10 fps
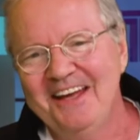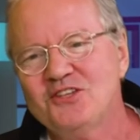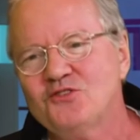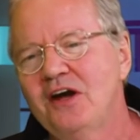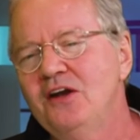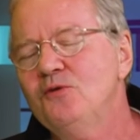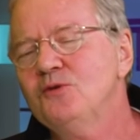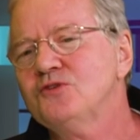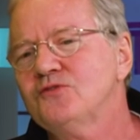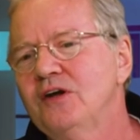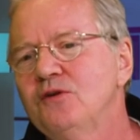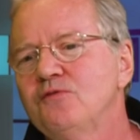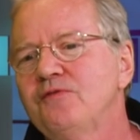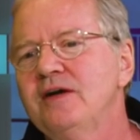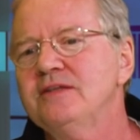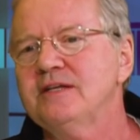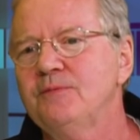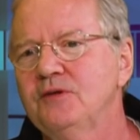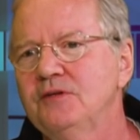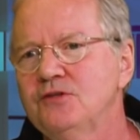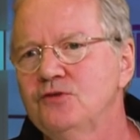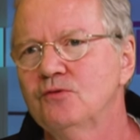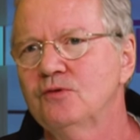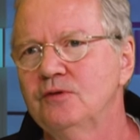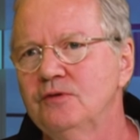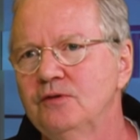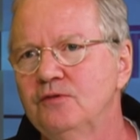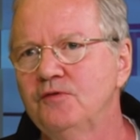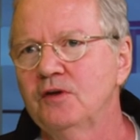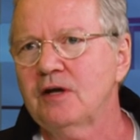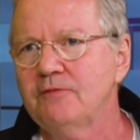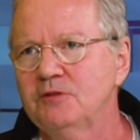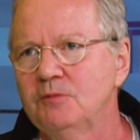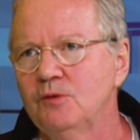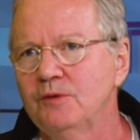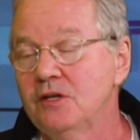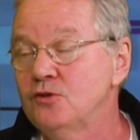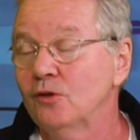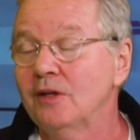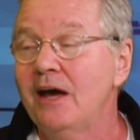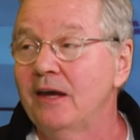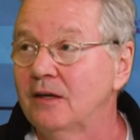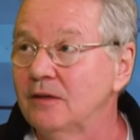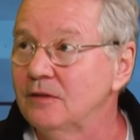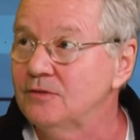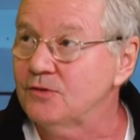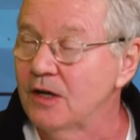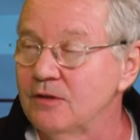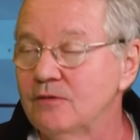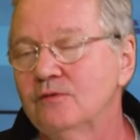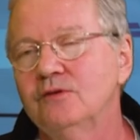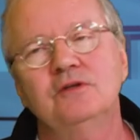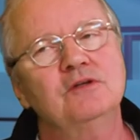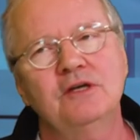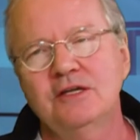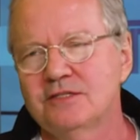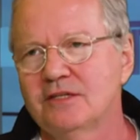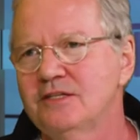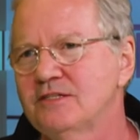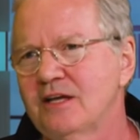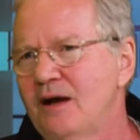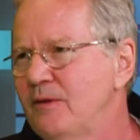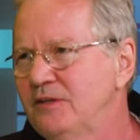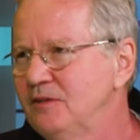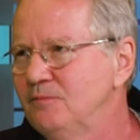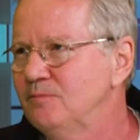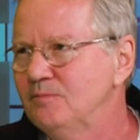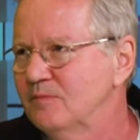try to find something that you feel comfortable with, that you like. I didn't